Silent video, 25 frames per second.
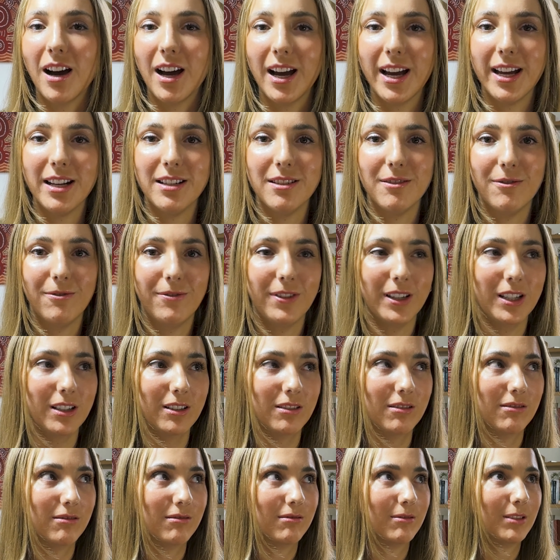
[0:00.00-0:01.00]
I'd
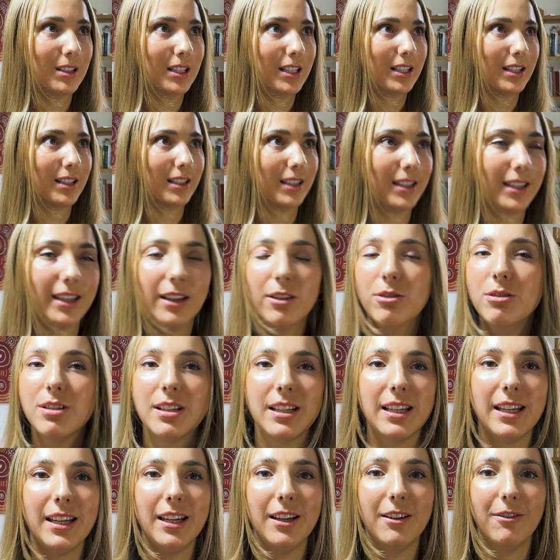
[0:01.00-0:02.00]
feel
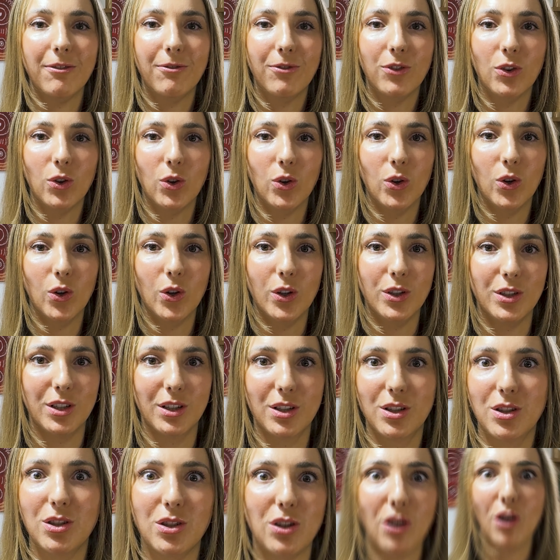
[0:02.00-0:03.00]
guilty for
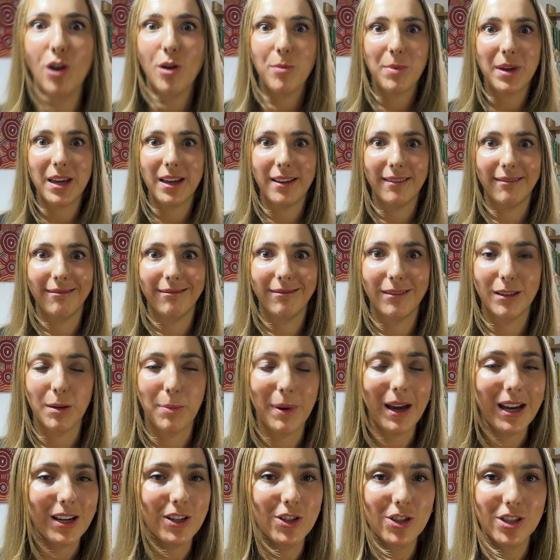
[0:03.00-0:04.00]
disturbing
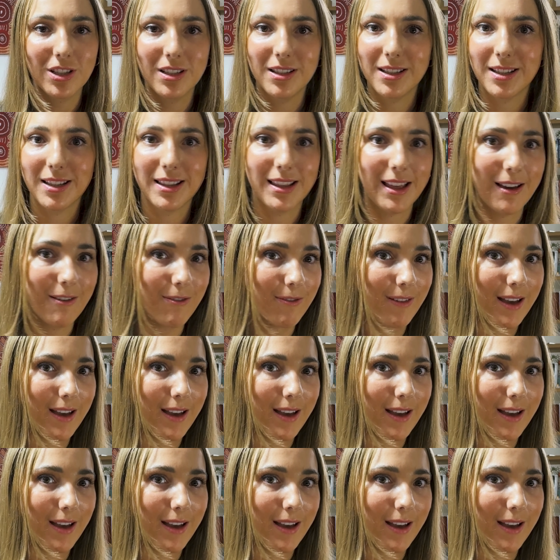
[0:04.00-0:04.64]
the patients and their